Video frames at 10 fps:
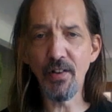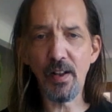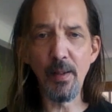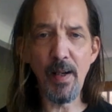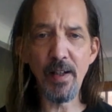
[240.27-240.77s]
a
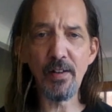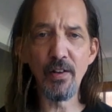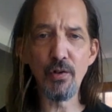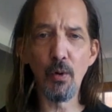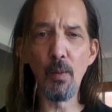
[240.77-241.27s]
command
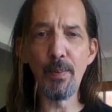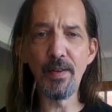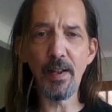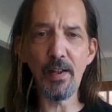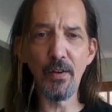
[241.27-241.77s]
control,
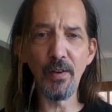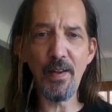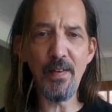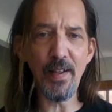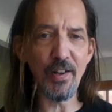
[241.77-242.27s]
particularly
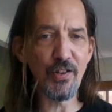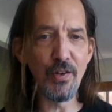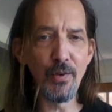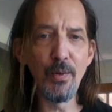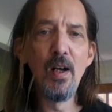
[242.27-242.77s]
the
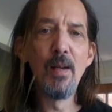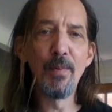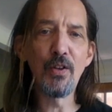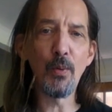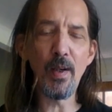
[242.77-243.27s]
issue
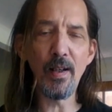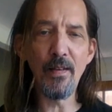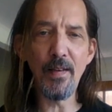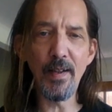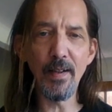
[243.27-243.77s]
between
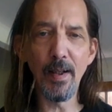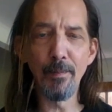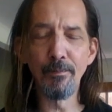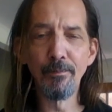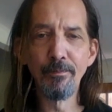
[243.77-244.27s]
the
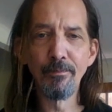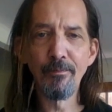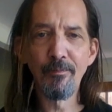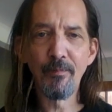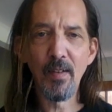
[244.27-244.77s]

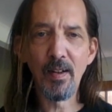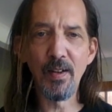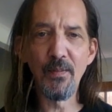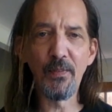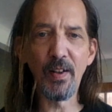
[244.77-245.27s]

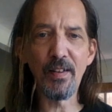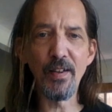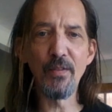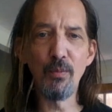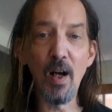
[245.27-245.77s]

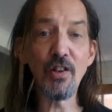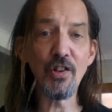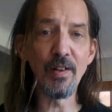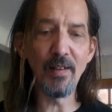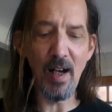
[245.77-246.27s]
conflicted
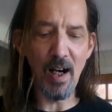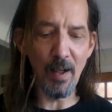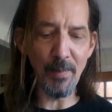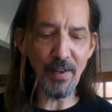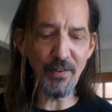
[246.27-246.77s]
Russian
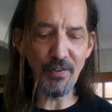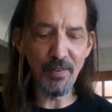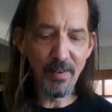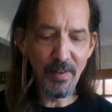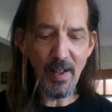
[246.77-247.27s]
armies
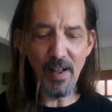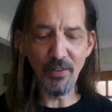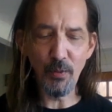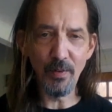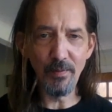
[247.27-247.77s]

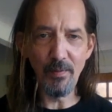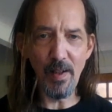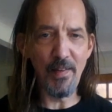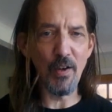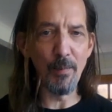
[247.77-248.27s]

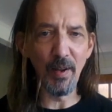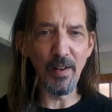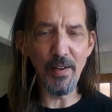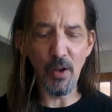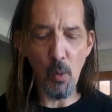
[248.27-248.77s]
and their
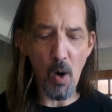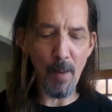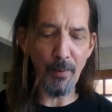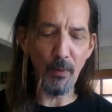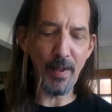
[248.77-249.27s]
ability to
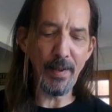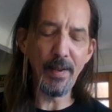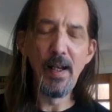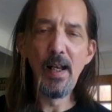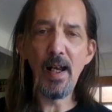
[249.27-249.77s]
cooperate.
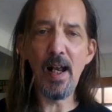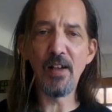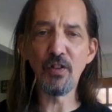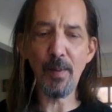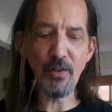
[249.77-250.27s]
It
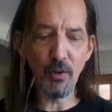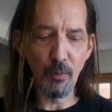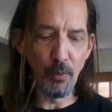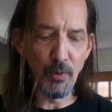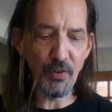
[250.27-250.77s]
has special
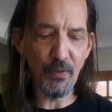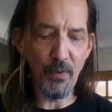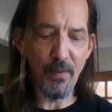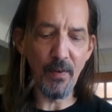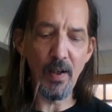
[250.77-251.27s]
rules for
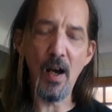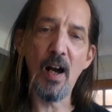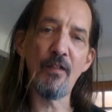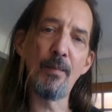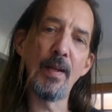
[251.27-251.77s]
the von
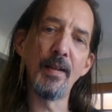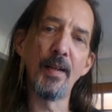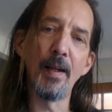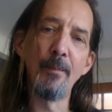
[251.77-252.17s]
Hoffman